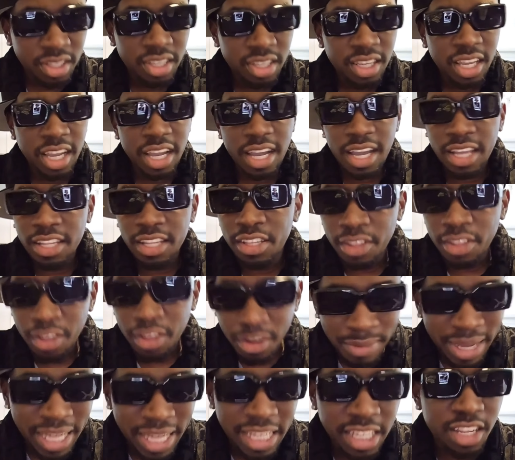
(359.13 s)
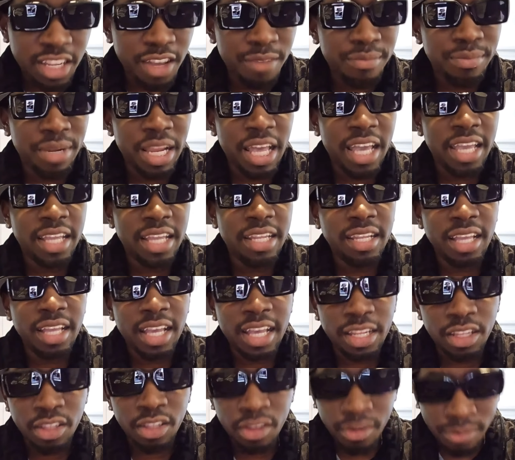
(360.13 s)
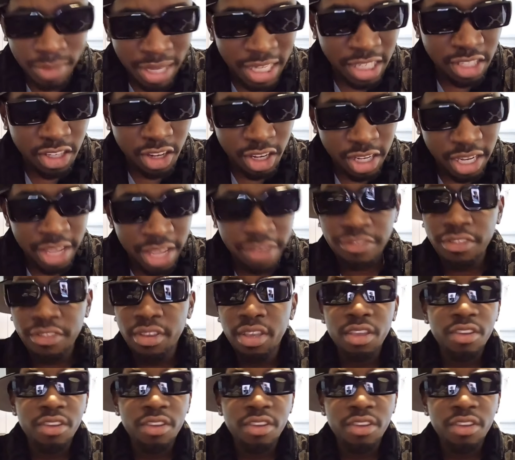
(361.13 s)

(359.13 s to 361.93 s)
Cause nobody not blind and nobody not deaf.